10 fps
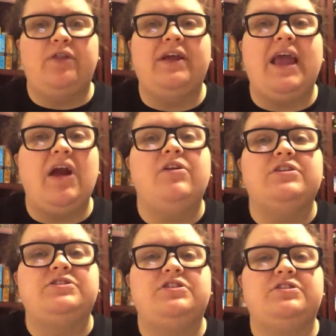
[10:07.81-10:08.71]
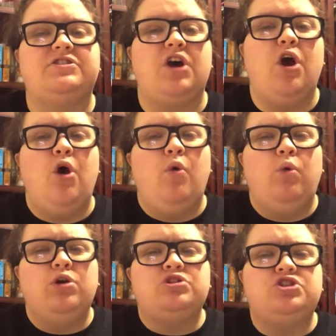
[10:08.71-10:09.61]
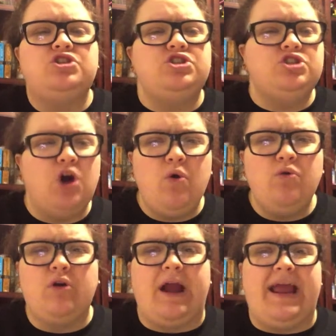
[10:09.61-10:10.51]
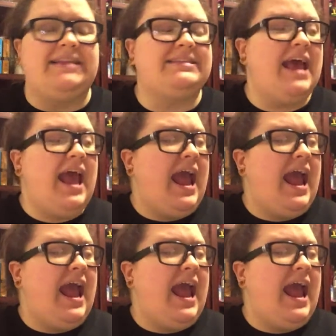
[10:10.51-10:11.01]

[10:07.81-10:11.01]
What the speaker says: The characters were so great,